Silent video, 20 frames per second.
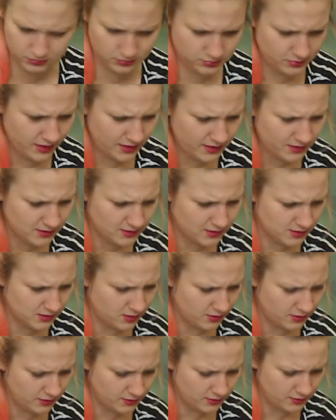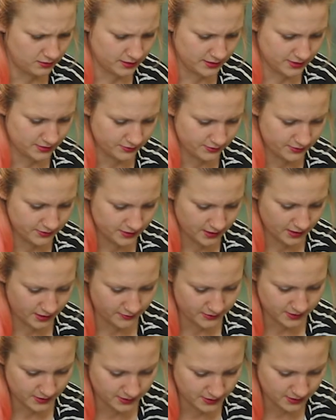that has got a lot less roots than I
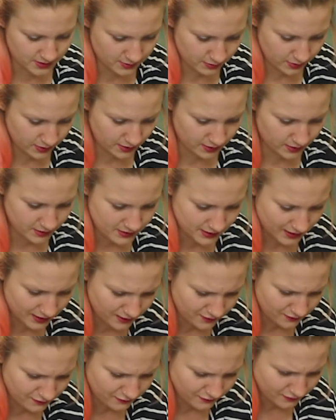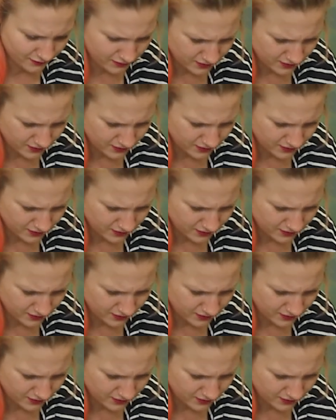was anticipating it to have.